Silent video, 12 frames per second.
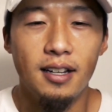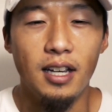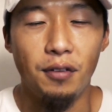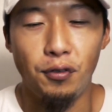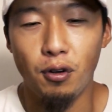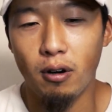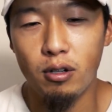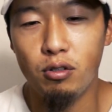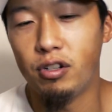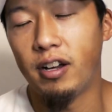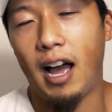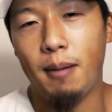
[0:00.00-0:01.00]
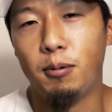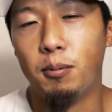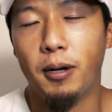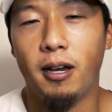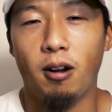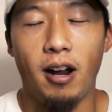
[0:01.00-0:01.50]
If you are using Apple
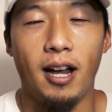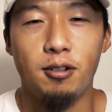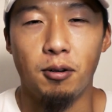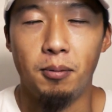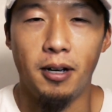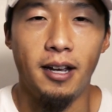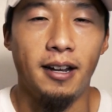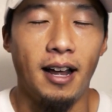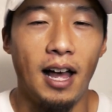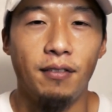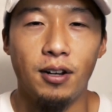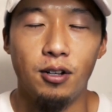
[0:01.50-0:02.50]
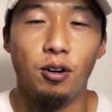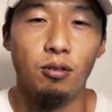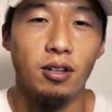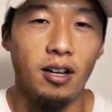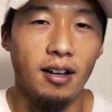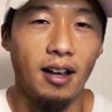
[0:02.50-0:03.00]
Pay or Android Pay and having no
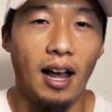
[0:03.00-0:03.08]
luck,